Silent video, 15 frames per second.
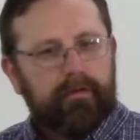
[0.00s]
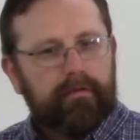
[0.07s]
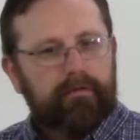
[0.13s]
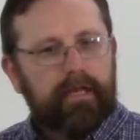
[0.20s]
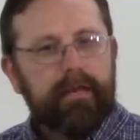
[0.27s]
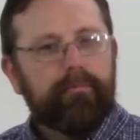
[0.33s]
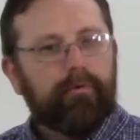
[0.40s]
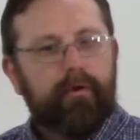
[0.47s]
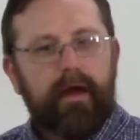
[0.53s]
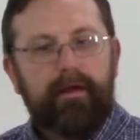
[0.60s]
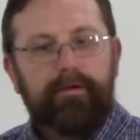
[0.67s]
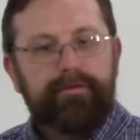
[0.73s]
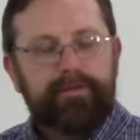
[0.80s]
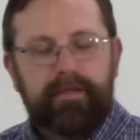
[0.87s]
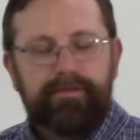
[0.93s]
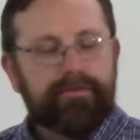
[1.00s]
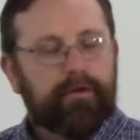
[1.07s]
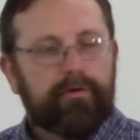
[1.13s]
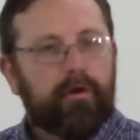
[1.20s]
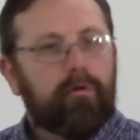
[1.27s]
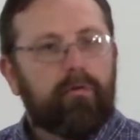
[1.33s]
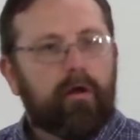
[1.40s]
the Hebrew writer says
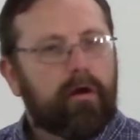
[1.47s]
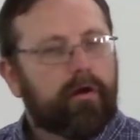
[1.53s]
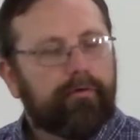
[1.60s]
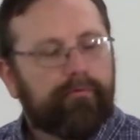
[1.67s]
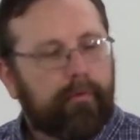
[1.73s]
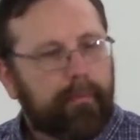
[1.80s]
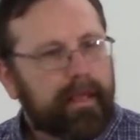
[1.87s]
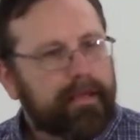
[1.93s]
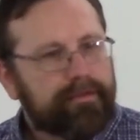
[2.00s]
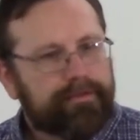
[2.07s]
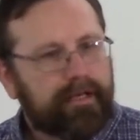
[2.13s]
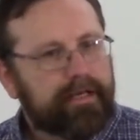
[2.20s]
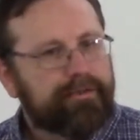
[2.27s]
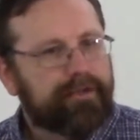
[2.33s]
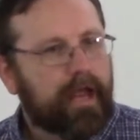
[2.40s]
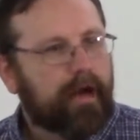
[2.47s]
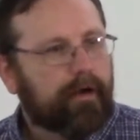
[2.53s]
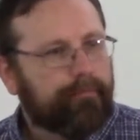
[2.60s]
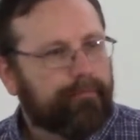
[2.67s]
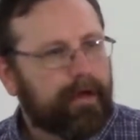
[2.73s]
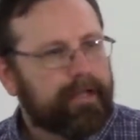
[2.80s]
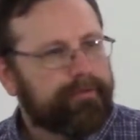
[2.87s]
there no longer remains any
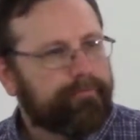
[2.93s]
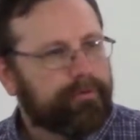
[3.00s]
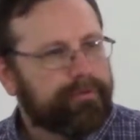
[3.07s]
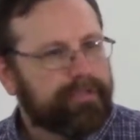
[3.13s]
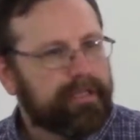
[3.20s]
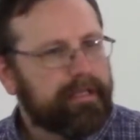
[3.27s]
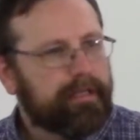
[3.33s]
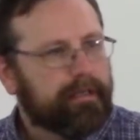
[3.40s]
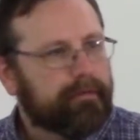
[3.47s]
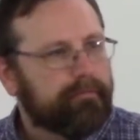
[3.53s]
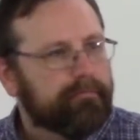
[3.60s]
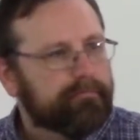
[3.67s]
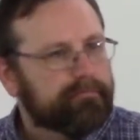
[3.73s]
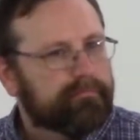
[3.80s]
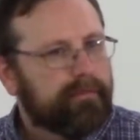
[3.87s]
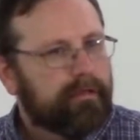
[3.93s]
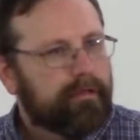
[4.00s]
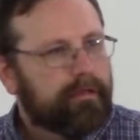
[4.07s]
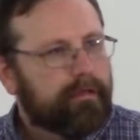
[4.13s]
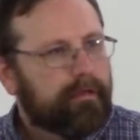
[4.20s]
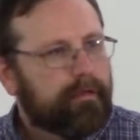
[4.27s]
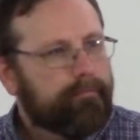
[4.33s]
sacrifice for sin.
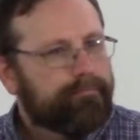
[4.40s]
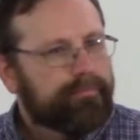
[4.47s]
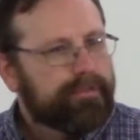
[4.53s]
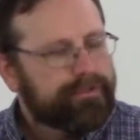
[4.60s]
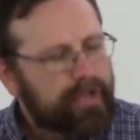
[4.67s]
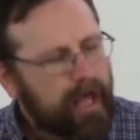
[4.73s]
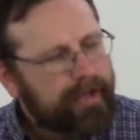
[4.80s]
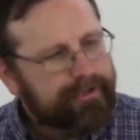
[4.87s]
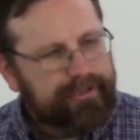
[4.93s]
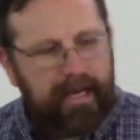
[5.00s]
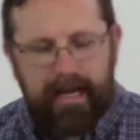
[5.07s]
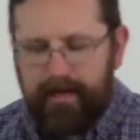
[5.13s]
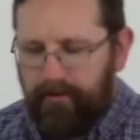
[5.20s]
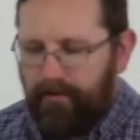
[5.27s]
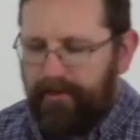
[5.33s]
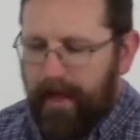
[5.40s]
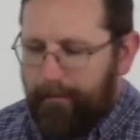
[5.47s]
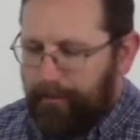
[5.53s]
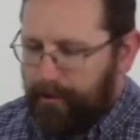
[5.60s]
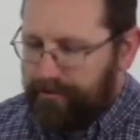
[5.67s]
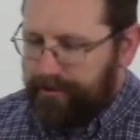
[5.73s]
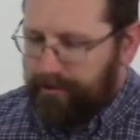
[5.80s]
It's not stating that that
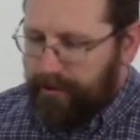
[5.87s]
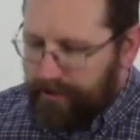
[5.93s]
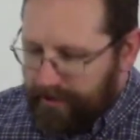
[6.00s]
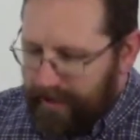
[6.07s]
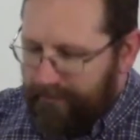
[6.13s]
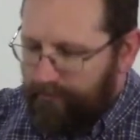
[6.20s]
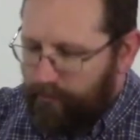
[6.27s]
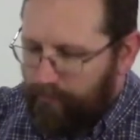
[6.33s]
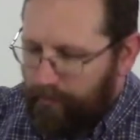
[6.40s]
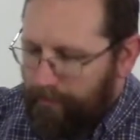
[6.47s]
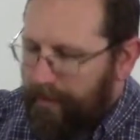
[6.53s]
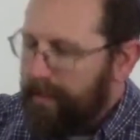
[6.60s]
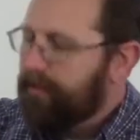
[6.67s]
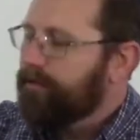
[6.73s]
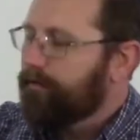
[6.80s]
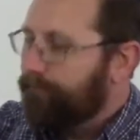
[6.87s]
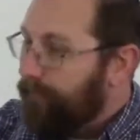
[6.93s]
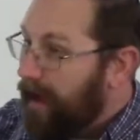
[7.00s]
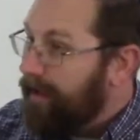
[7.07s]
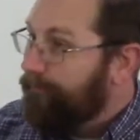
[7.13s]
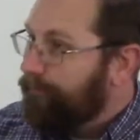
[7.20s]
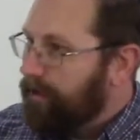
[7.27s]
person could never repent and
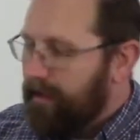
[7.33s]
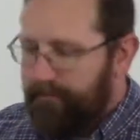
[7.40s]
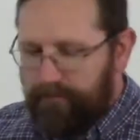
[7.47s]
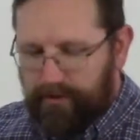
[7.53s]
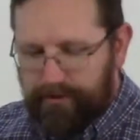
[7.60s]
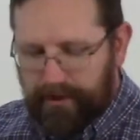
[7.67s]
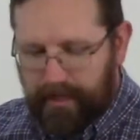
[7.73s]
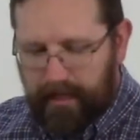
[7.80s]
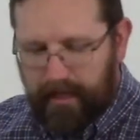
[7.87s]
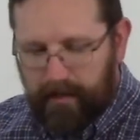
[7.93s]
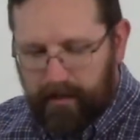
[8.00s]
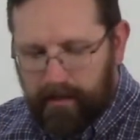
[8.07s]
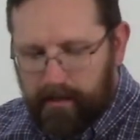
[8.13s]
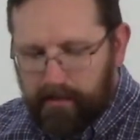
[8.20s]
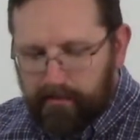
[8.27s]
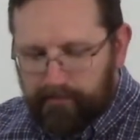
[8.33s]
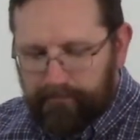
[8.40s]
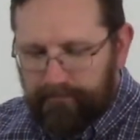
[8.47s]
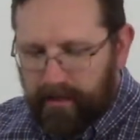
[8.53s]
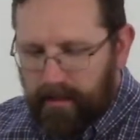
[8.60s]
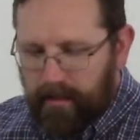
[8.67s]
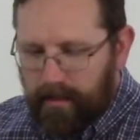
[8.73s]
find forgiveness again.
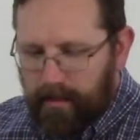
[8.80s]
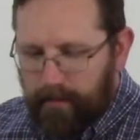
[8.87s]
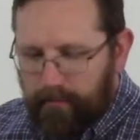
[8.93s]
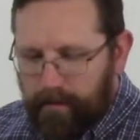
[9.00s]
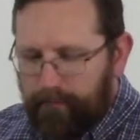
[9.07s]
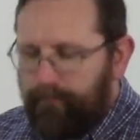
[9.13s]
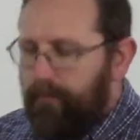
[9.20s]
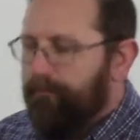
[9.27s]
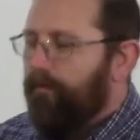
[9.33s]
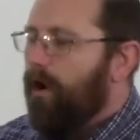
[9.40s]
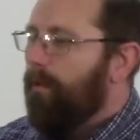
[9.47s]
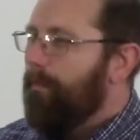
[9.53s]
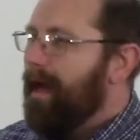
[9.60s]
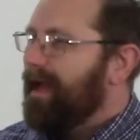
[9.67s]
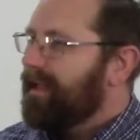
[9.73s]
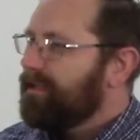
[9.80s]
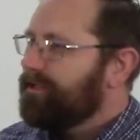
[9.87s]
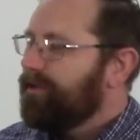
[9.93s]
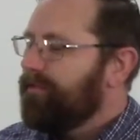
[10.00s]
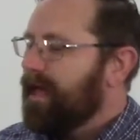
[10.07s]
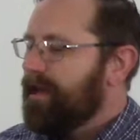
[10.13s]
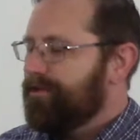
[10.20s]
But if we fall back
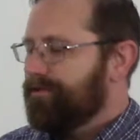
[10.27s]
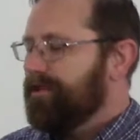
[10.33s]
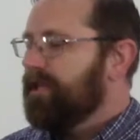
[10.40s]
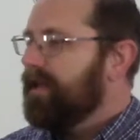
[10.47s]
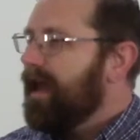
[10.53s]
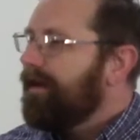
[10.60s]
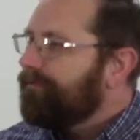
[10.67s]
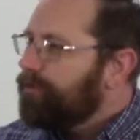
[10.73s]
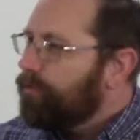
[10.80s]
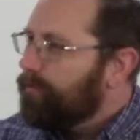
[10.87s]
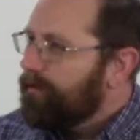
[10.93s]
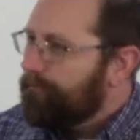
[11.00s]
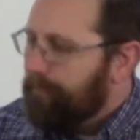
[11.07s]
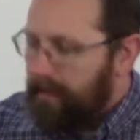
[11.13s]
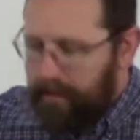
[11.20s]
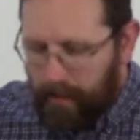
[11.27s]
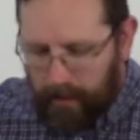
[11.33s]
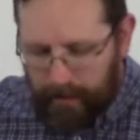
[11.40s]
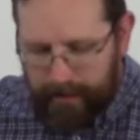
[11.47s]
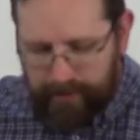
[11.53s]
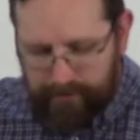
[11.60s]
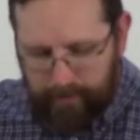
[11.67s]
into that sin after we've been
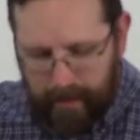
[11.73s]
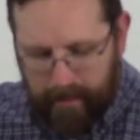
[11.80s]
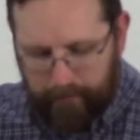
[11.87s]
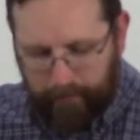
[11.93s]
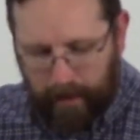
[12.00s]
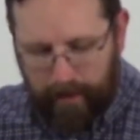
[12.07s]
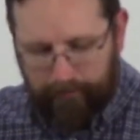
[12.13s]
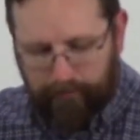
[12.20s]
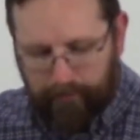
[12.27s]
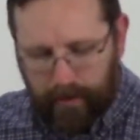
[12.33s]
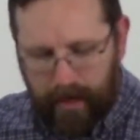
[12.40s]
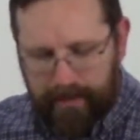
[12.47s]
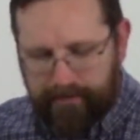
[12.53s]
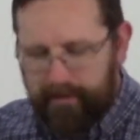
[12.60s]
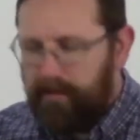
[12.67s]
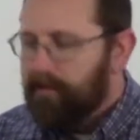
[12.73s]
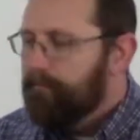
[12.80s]
cleansed by the blood of Christ,